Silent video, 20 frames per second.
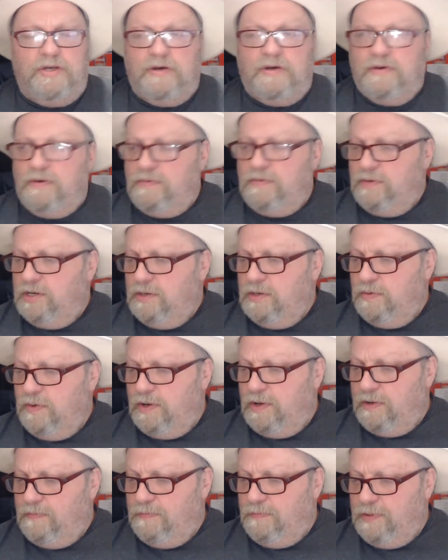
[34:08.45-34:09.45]
I got rid of
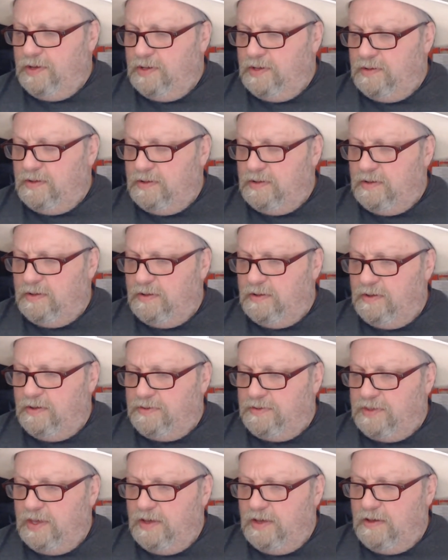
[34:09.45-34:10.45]
one, but I
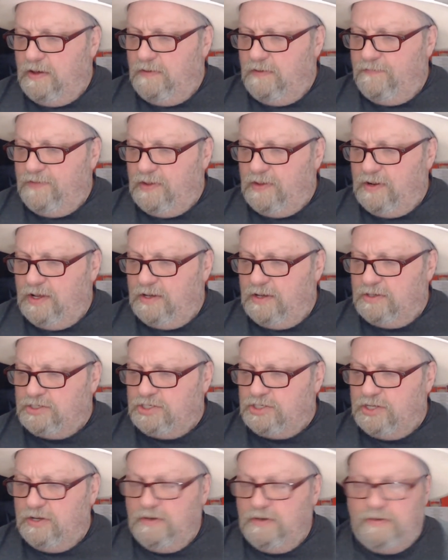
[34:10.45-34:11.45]
think over the last
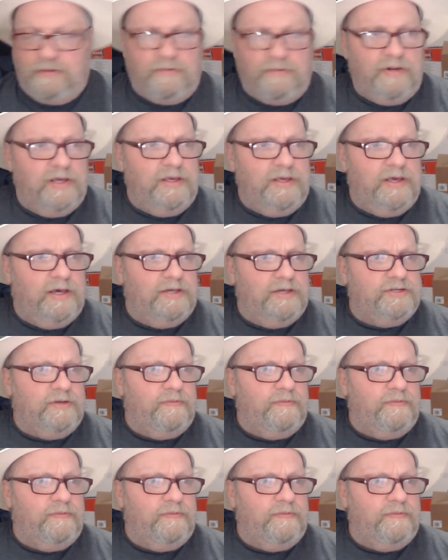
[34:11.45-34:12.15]
2-3 years,